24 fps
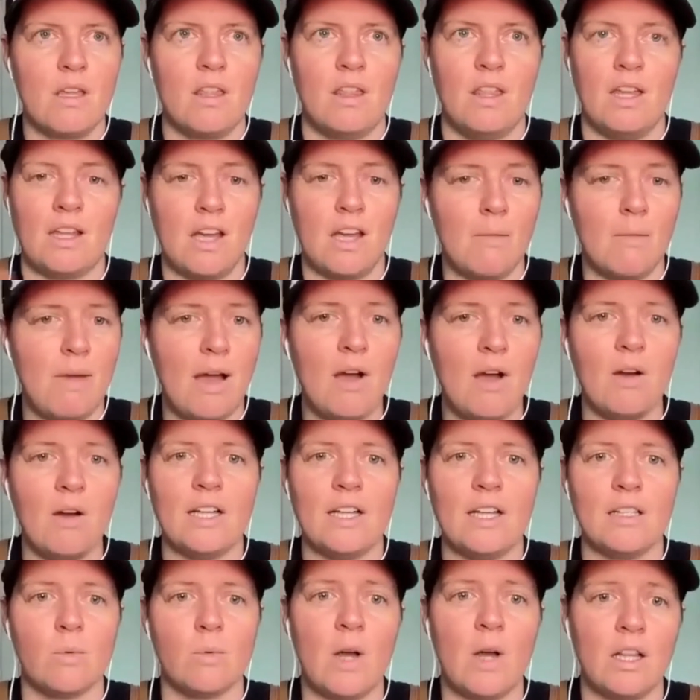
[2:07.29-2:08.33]
that come out,
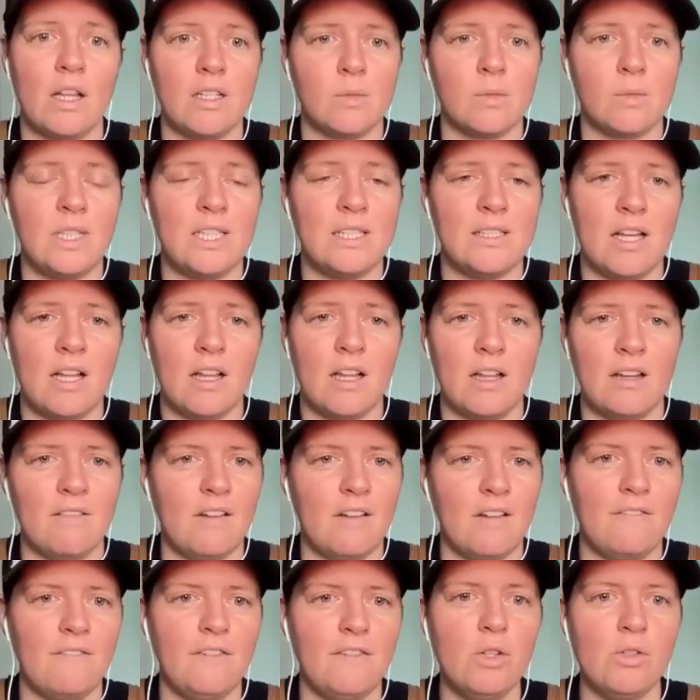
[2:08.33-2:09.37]
as well as we sell
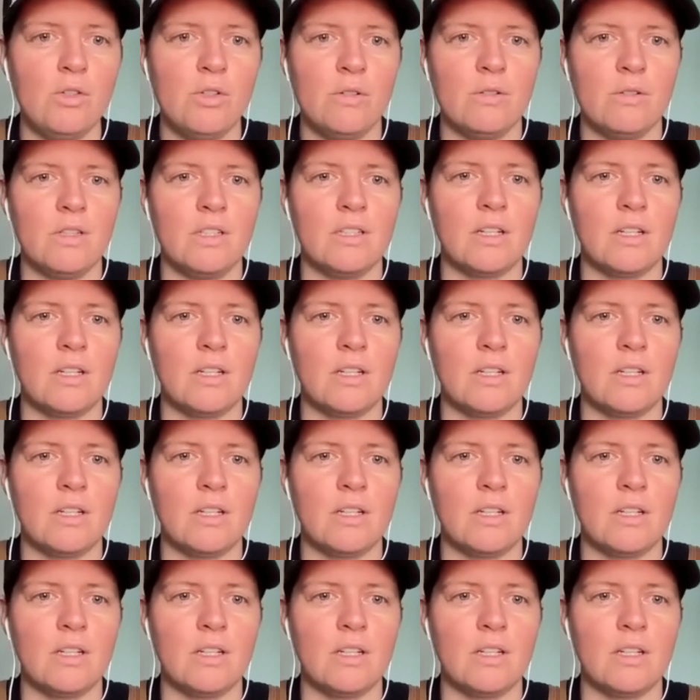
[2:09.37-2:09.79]
a few